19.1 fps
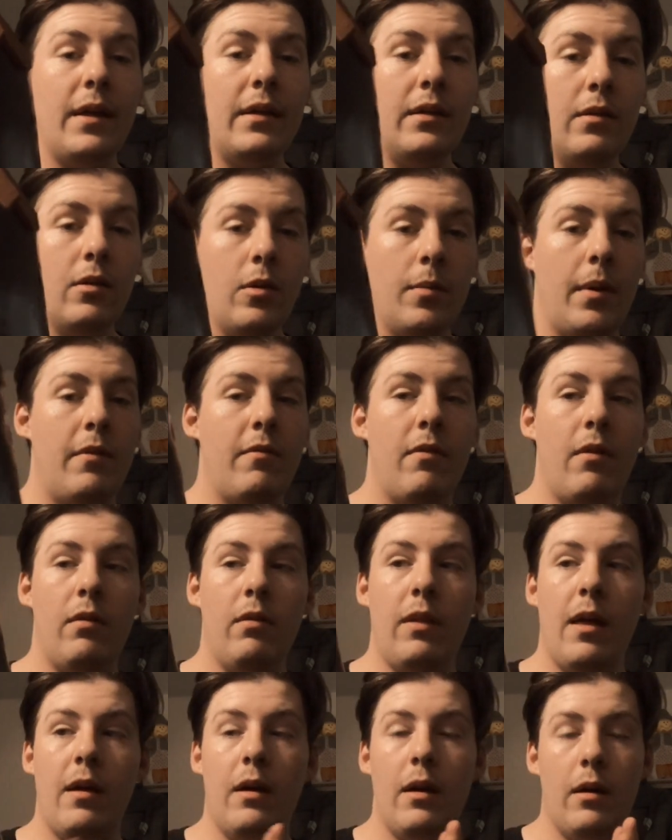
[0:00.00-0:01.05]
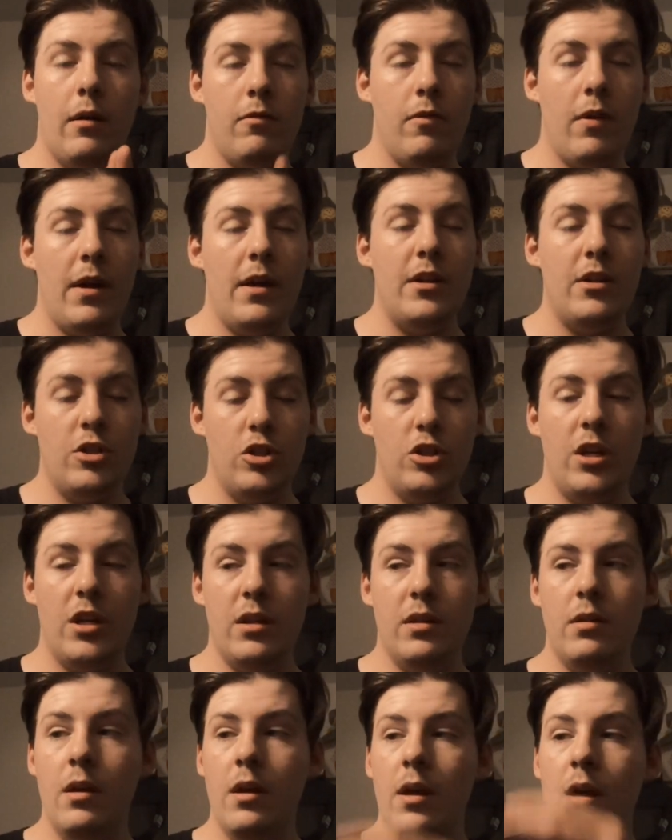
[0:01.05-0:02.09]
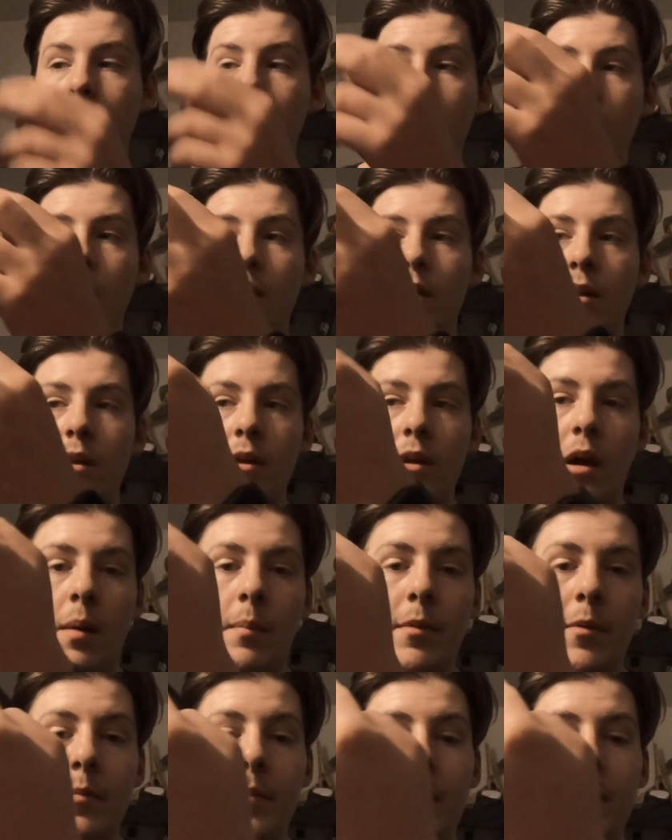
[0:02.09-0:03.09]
leg, or my right shin, I'm